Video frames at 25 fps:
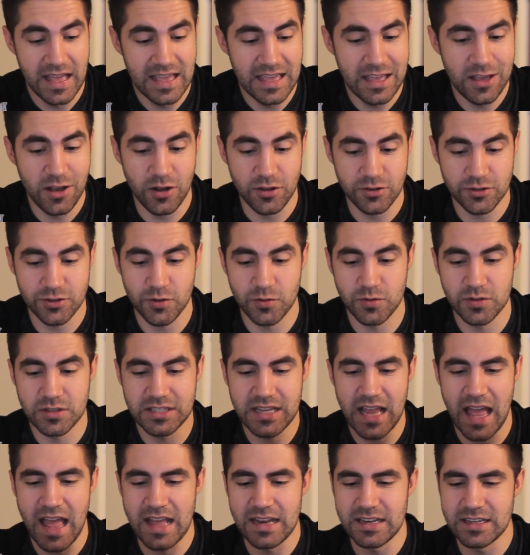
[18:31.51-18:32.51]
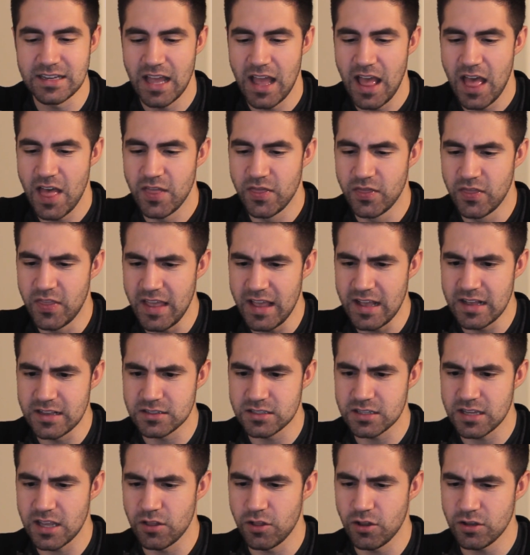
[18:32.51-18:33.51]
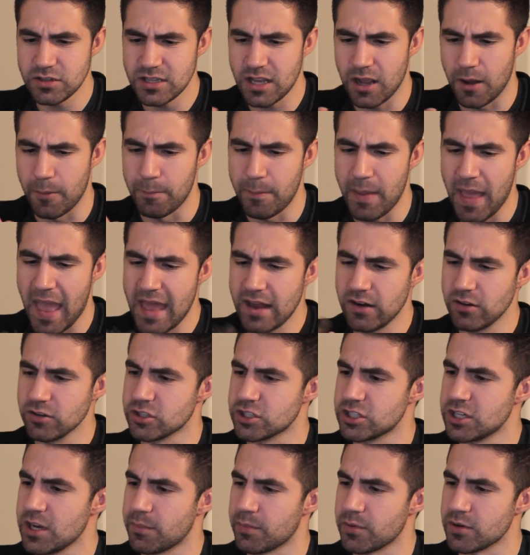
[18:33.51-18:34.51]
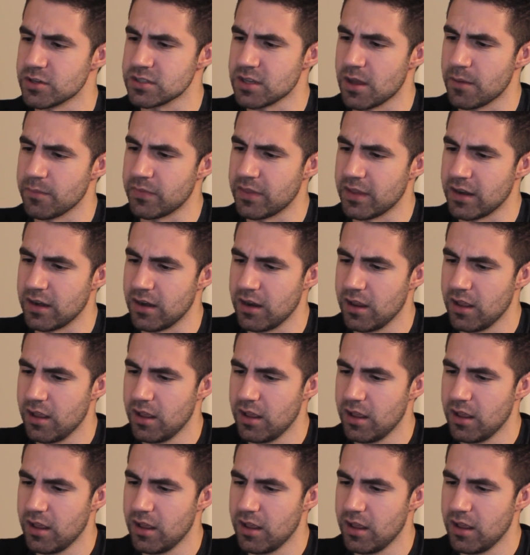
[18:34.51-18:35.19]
He also sent this, it looks like a battleship or something.